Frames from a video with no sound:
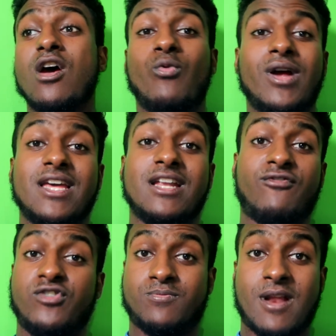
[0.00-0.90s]
William,
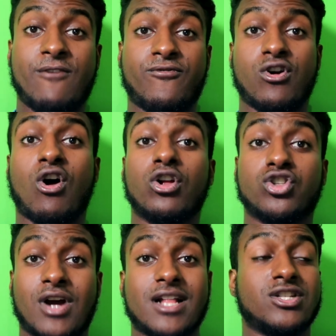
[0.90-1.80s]
if he's playing for a
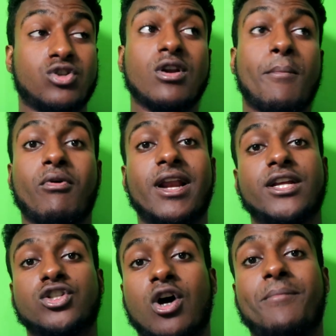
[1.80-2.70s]
contract, is doing a
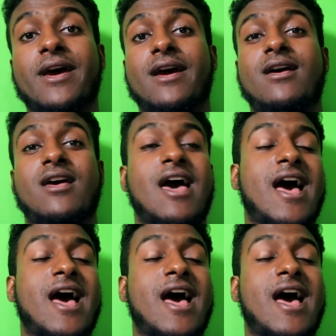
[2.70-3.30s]
brilliant job here.